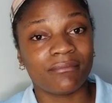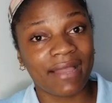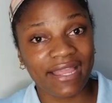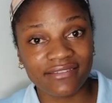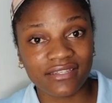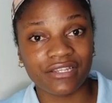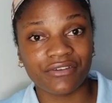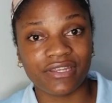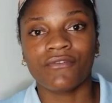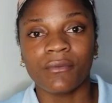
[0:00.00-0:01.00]
my
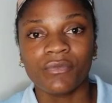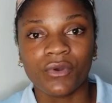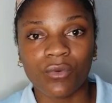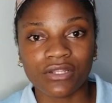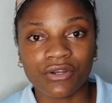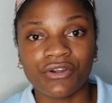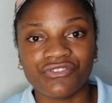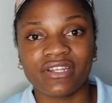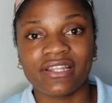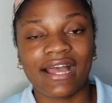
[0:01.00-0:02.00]
salary from the one hundred